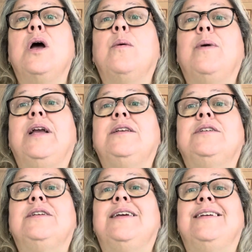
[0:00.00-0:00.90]

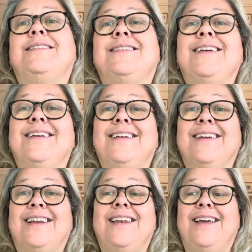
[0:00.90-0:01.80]
which is
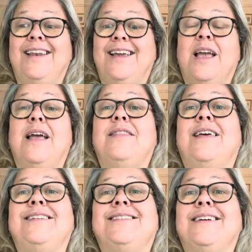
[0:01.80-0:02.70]
clearly,
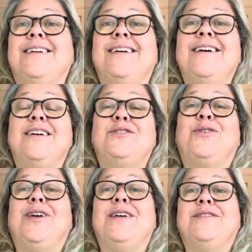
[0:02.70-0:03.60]
it's
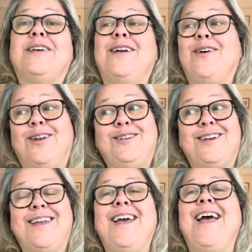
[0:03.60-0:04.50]
talking of
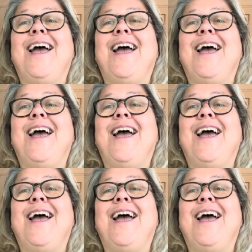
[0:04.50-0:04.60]
psychology,